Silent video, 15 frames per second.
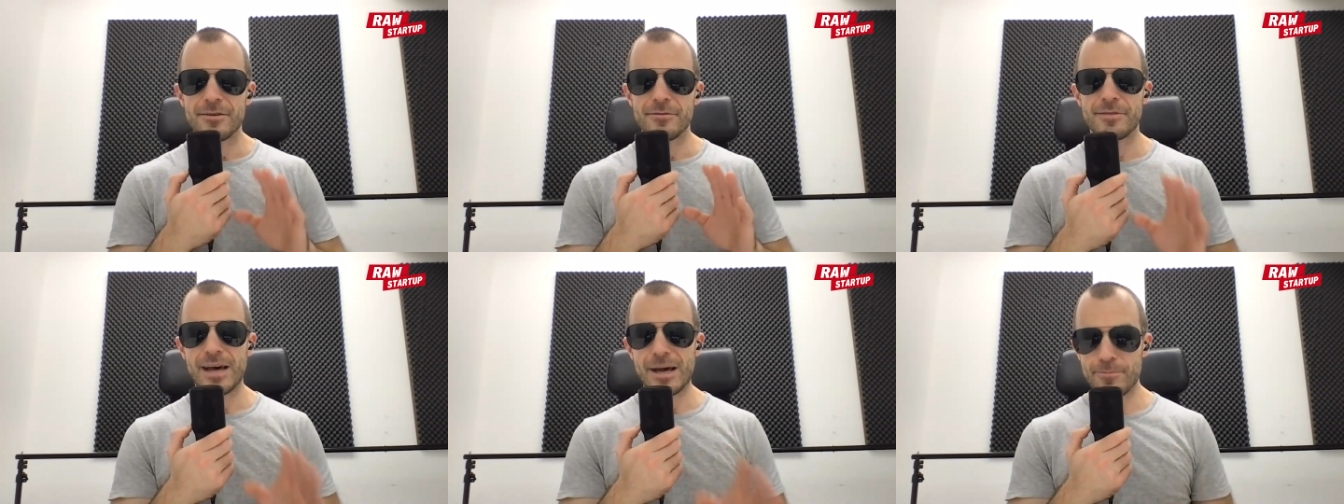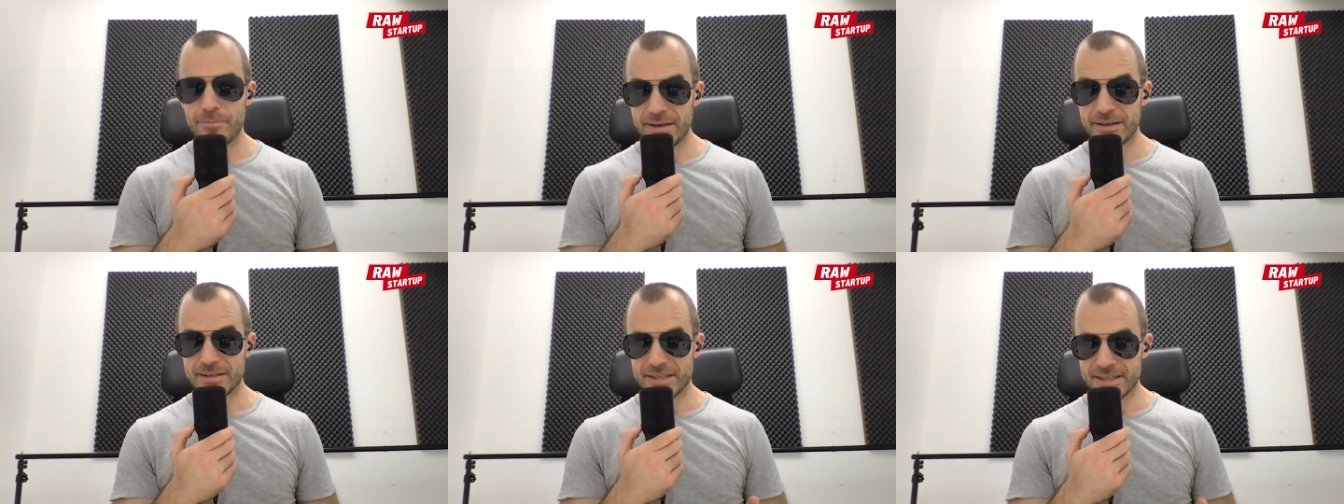That
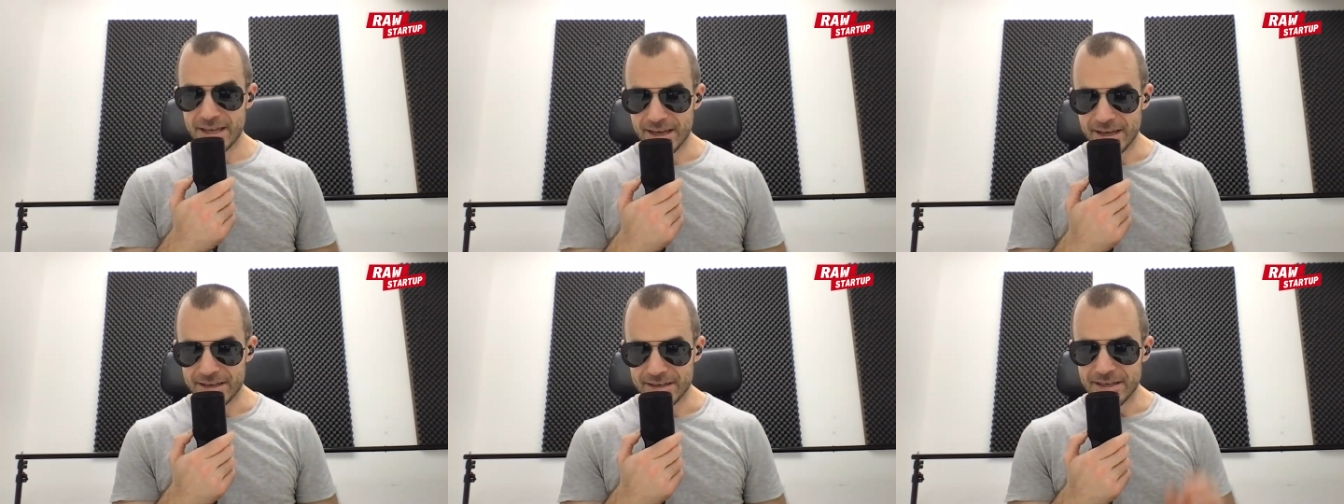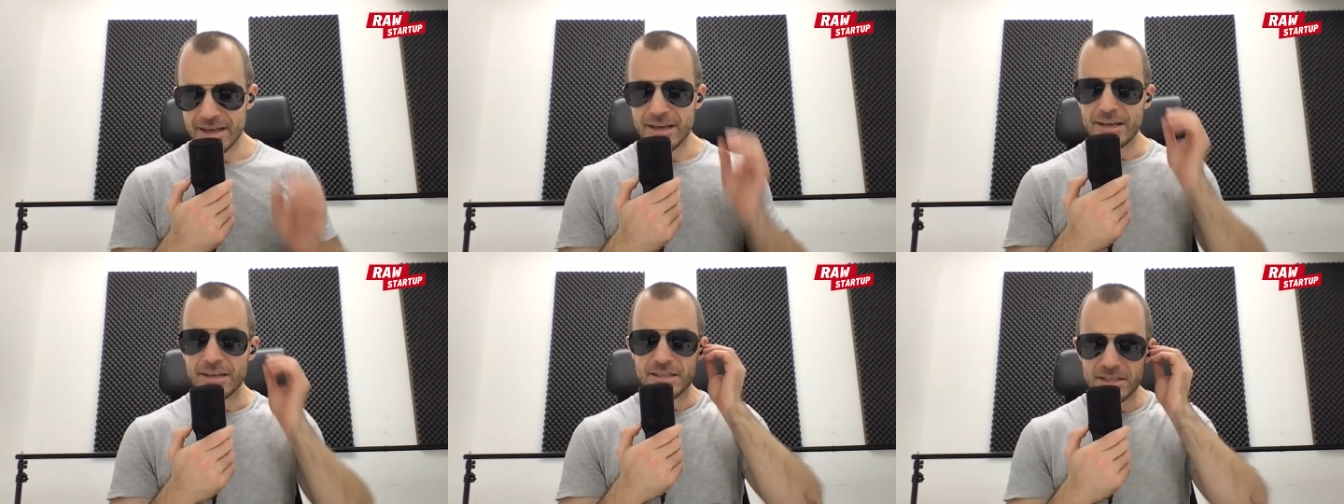being said,
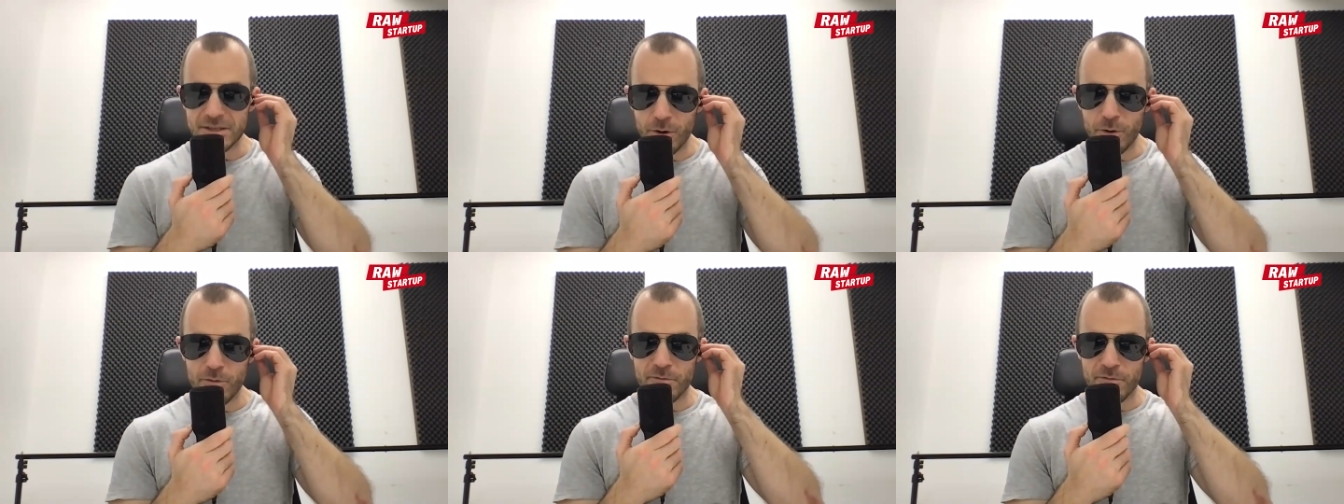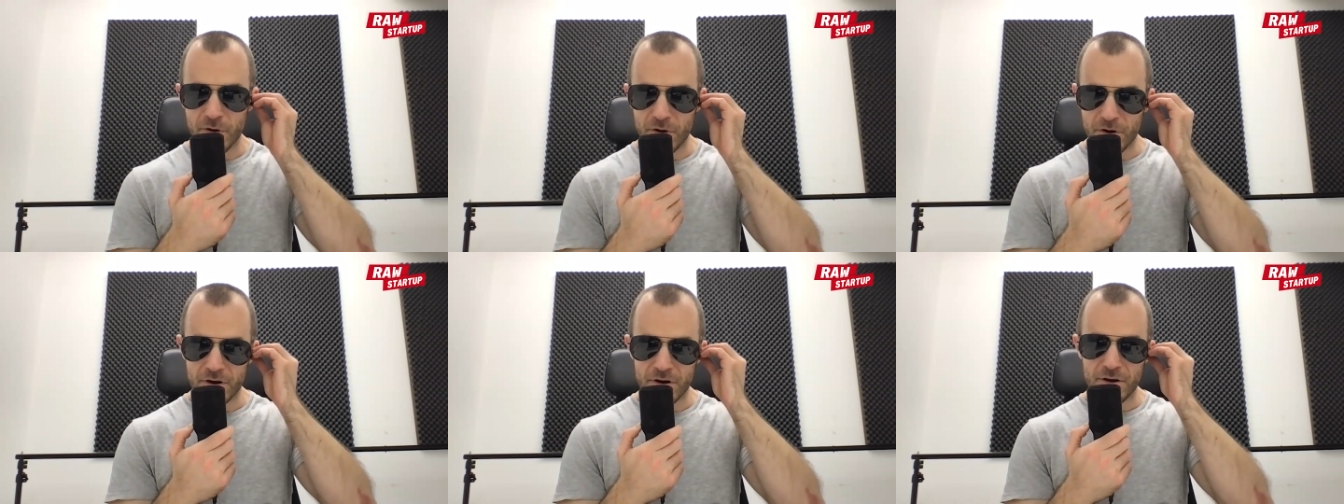so
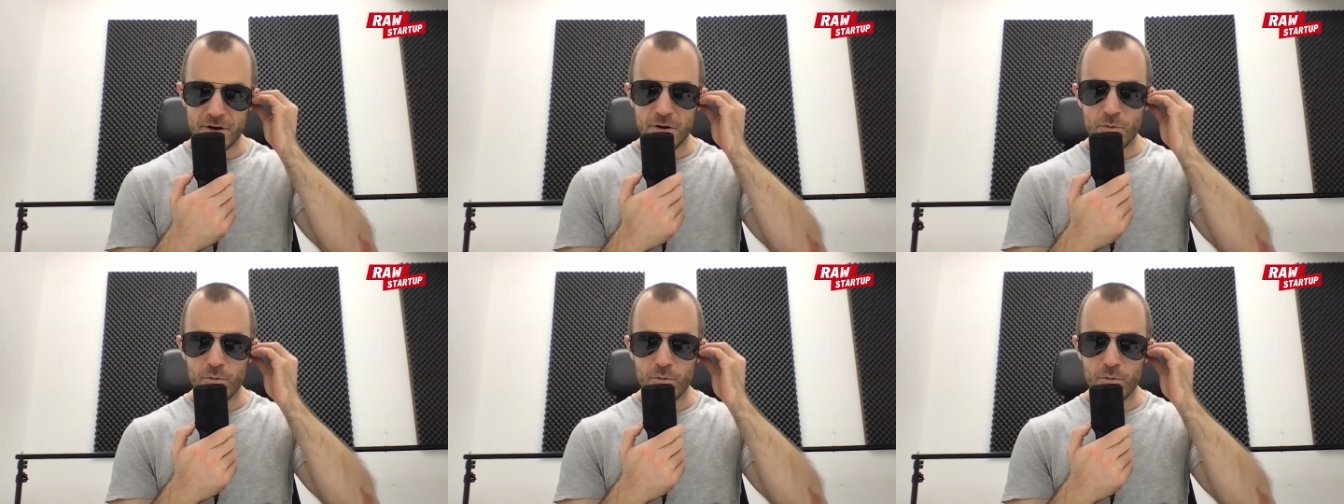far,